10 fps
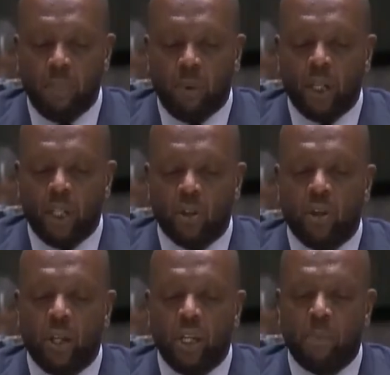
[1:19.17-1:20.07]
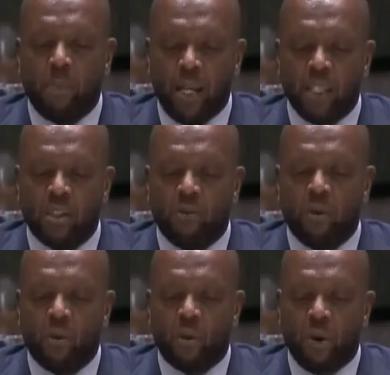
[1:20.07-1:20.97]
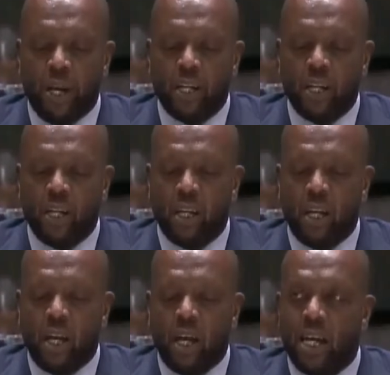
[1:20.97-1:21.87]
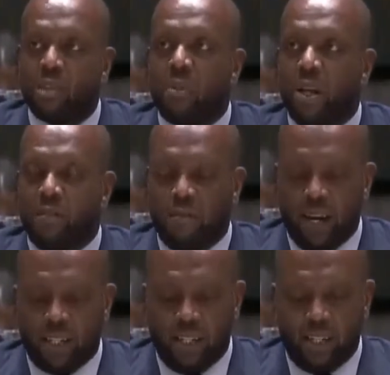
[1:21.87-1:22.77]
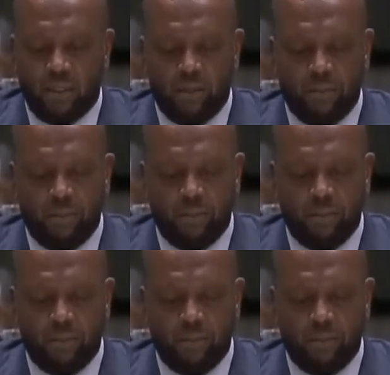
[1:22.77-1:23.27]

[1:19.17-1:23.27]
and political independence of Ukraine has been effected.